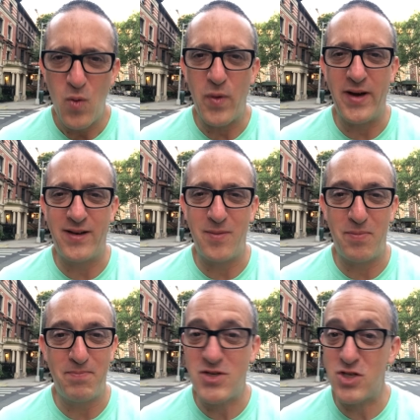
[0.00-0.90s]
We need to
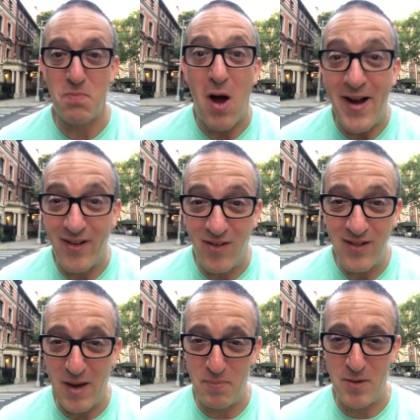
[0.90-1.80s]

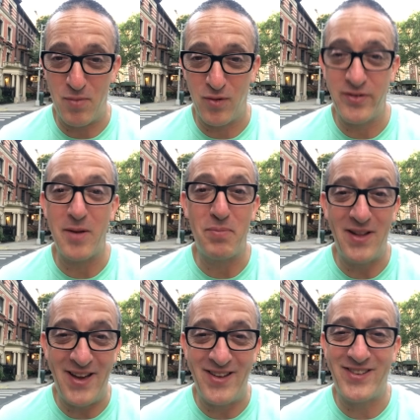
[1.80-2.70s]
smile at people, say
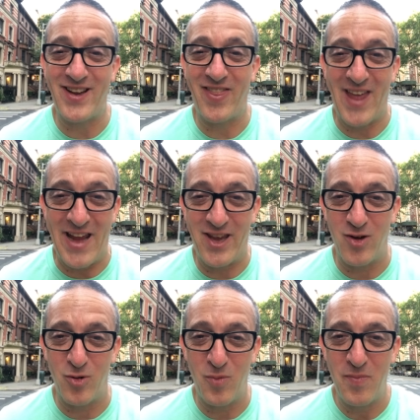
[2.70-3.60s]
please, say thank
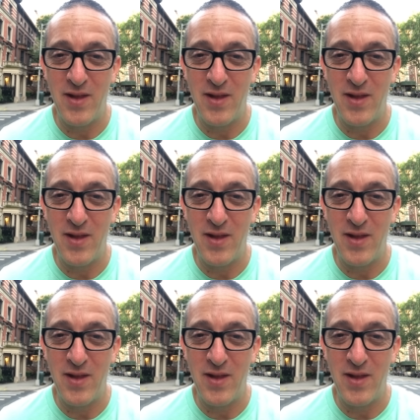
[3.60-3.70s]
you.